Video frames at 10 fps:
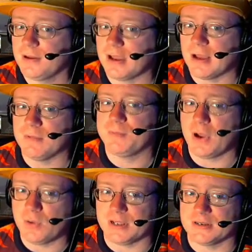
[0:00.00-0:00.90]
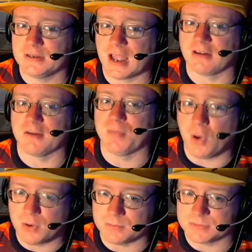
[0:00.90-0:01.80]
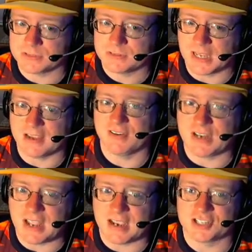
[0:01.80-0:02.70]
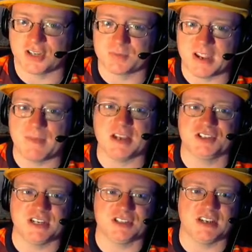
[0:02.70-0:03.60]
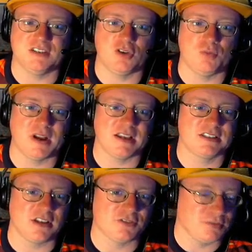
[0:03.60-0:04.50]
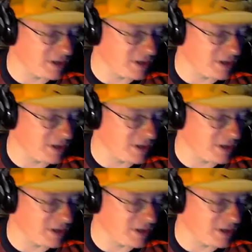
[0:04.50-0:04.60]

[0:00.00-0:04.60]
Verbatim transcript: I'm a poet. I write poems. Every day, I stretch my imagination and devote myself to my